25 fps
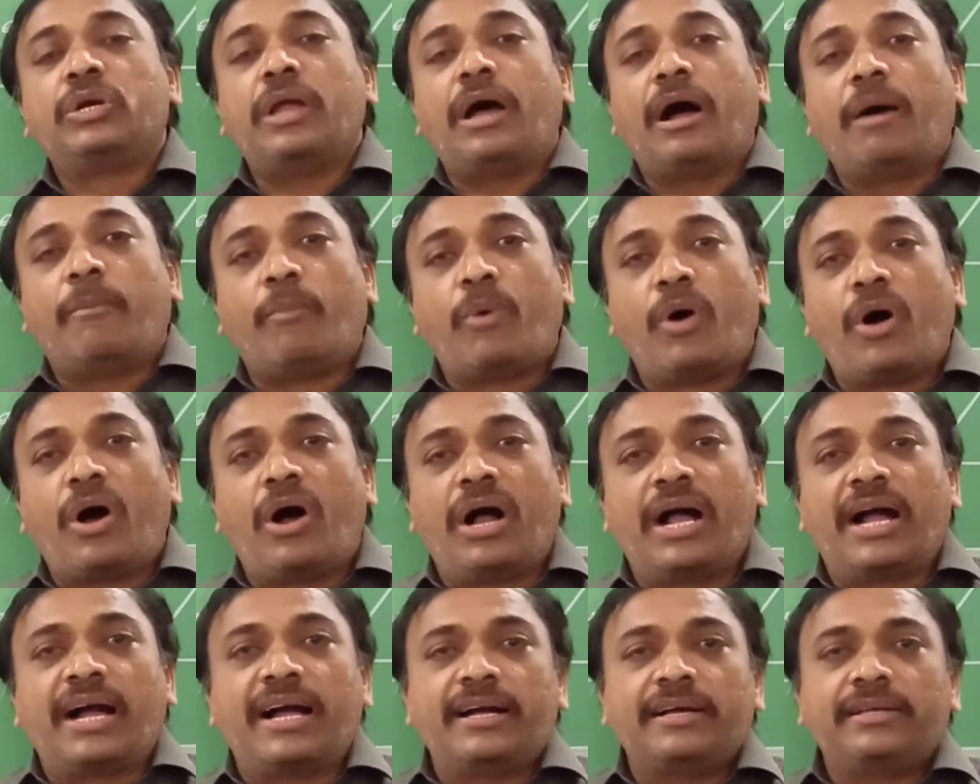
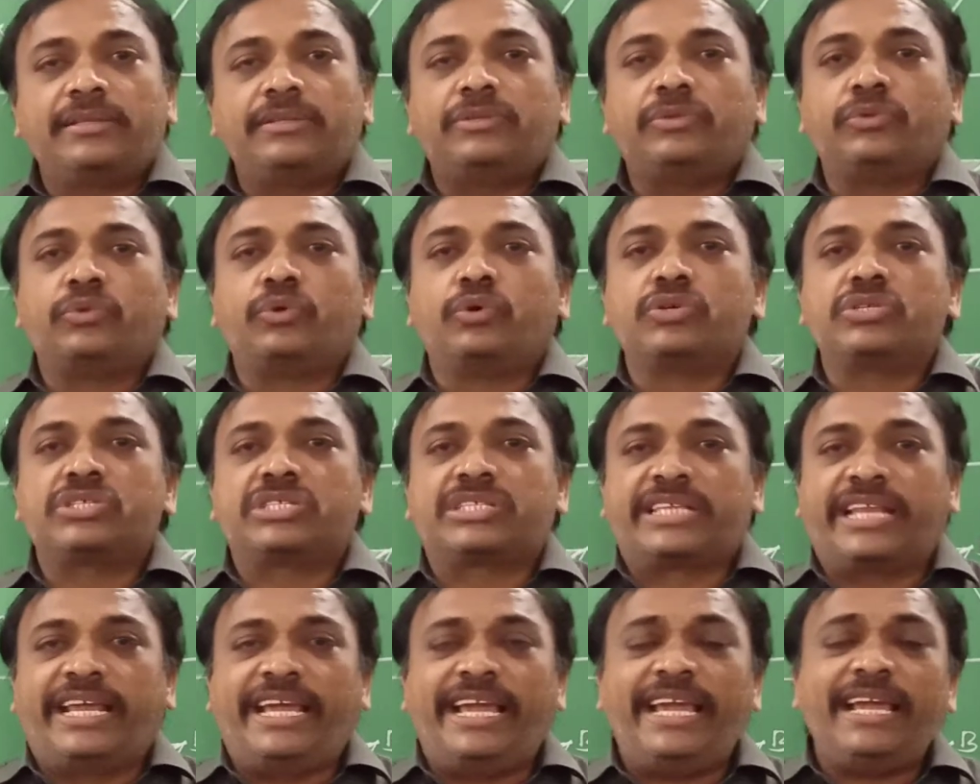among
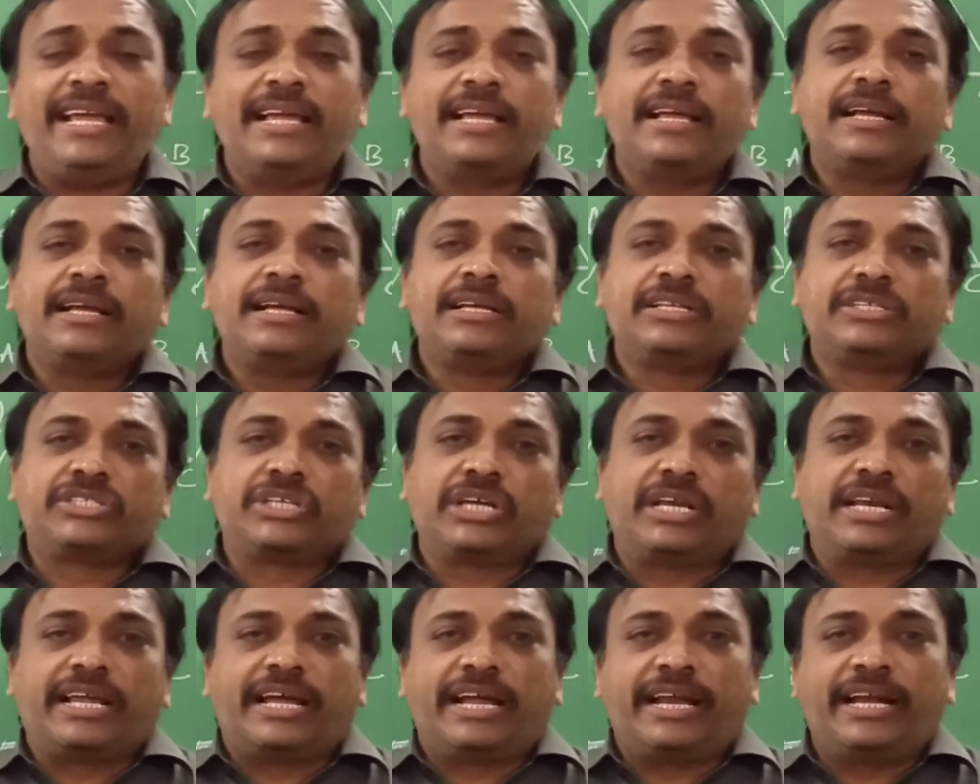those three
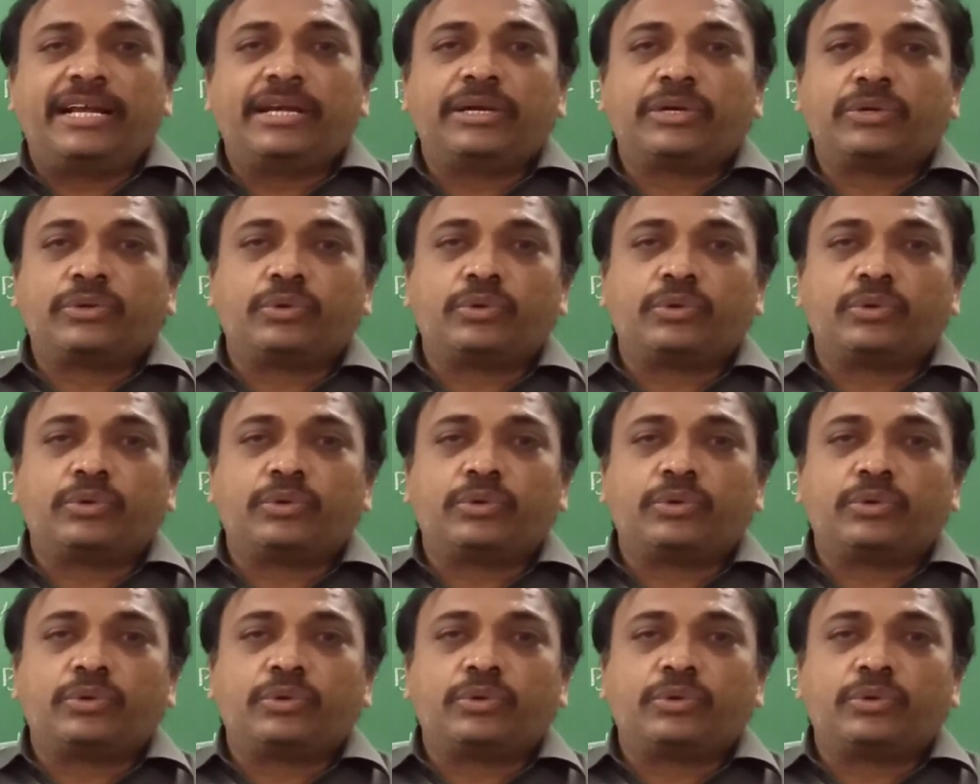children,